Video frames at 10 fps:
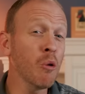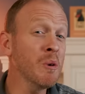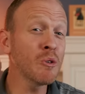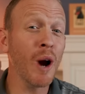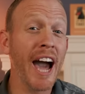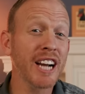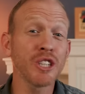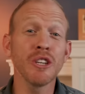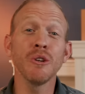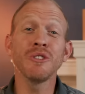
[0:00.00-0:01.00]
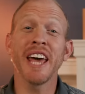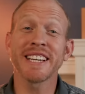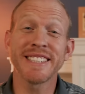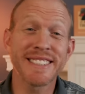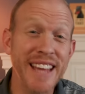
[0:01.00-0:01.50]
Dobermans were actually used
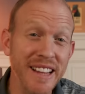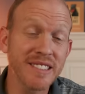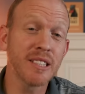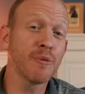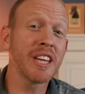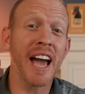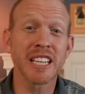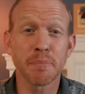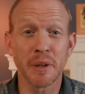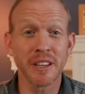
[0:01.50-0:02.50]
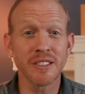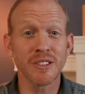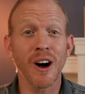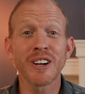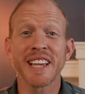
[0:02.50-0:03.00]
extensively as police
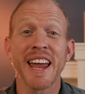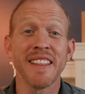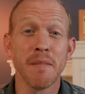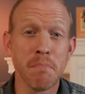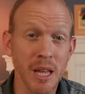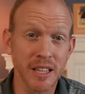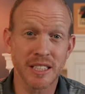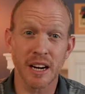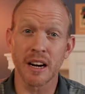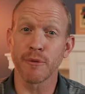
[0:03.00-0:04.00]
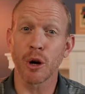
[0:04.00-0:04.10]
dogs and in the military